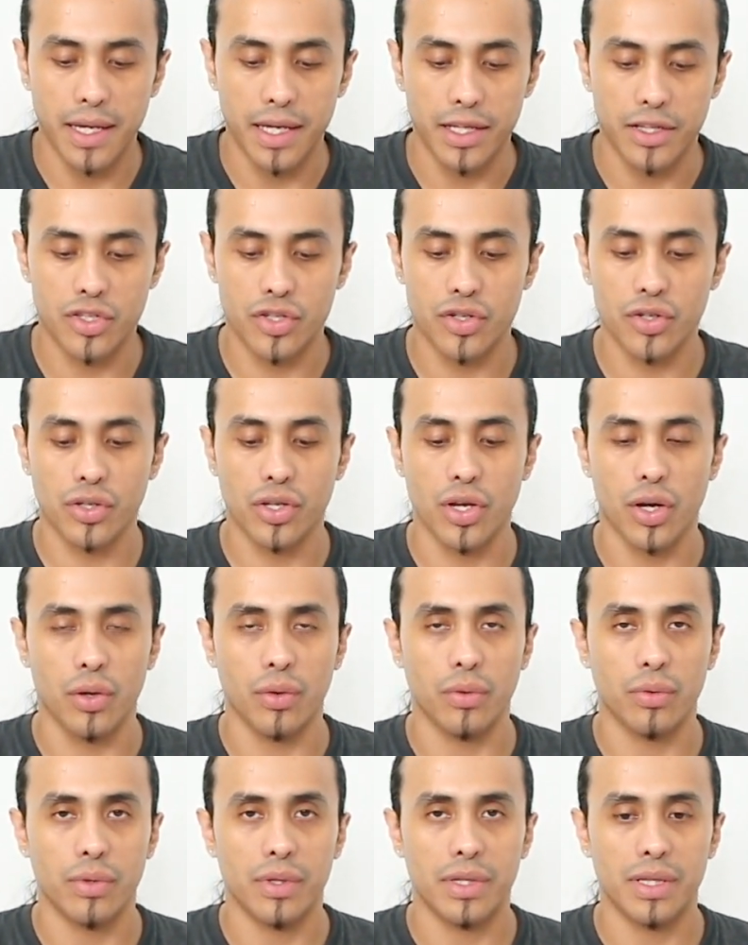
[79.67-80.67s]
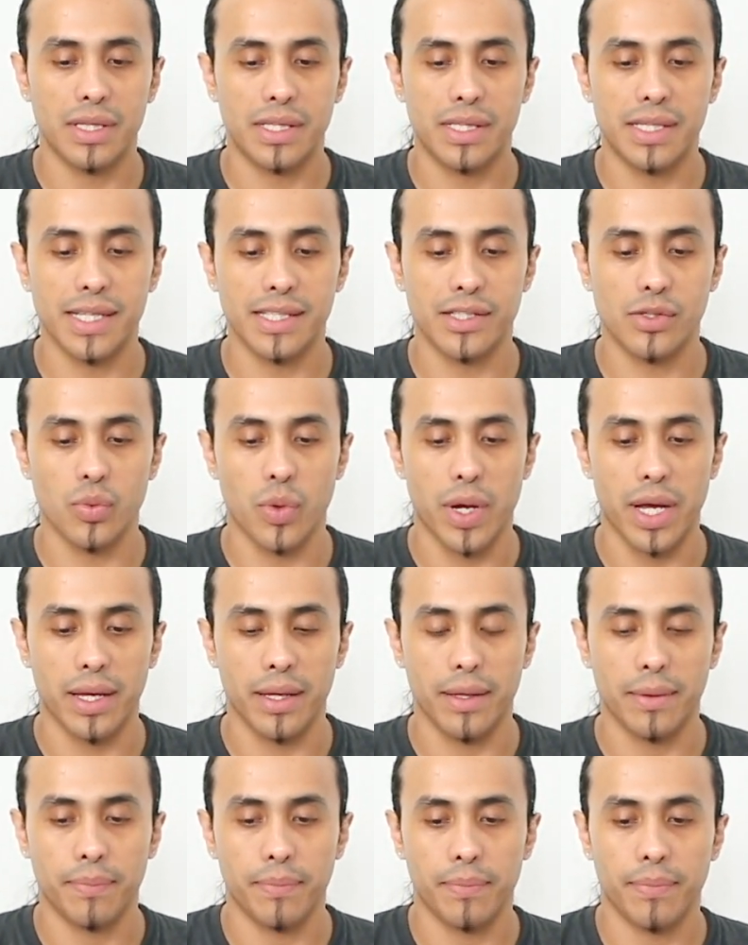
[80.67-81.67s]
it should go this
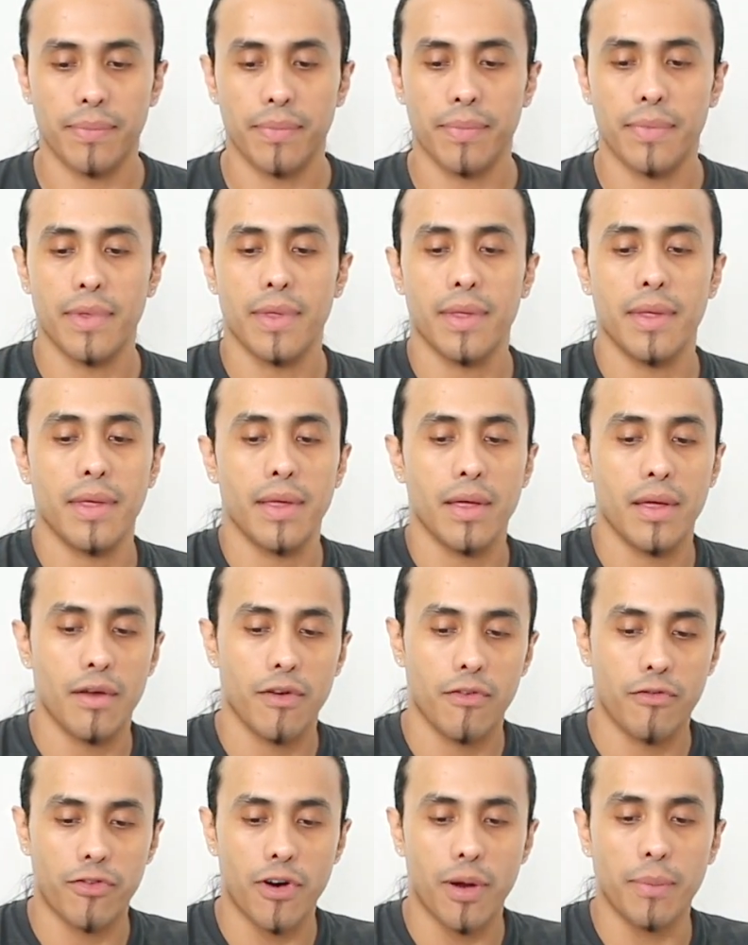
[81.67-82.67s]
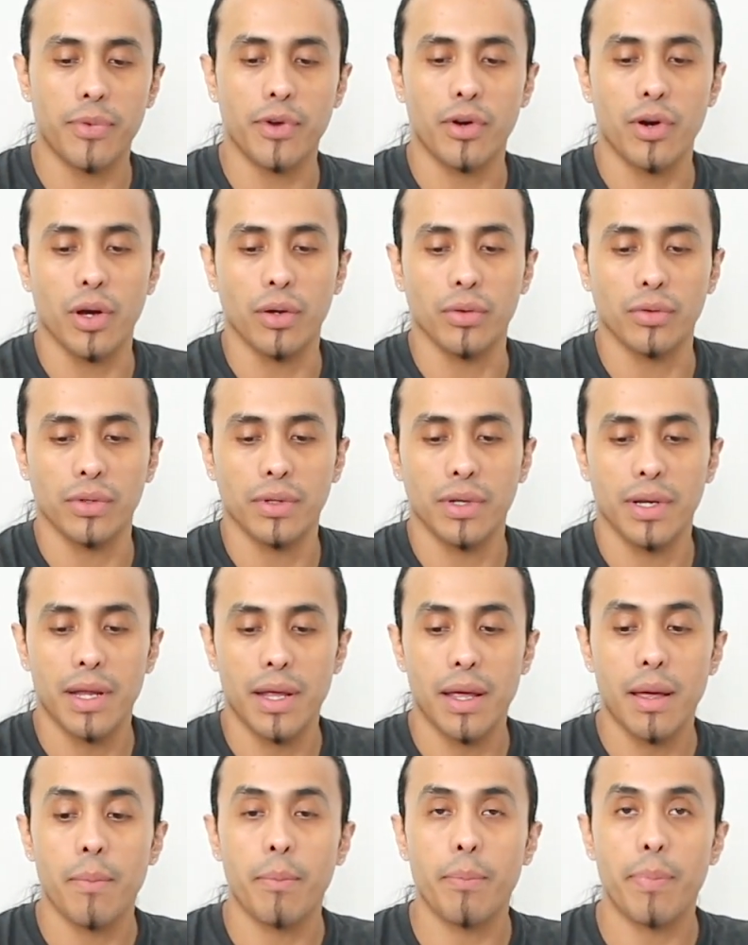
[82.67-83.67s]
way from their own
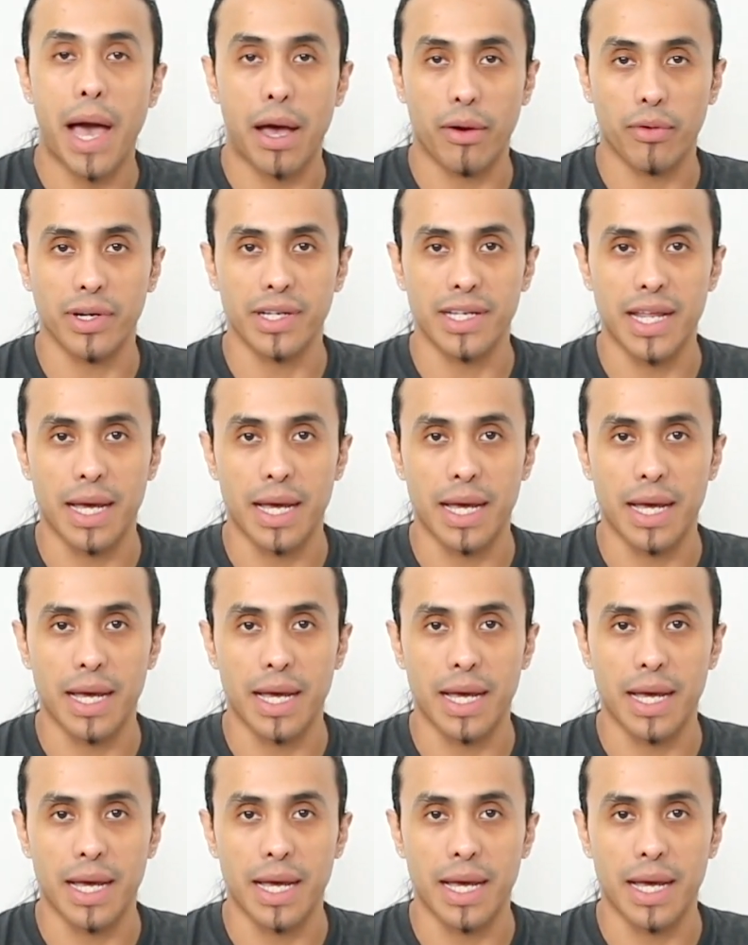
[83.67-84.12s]
power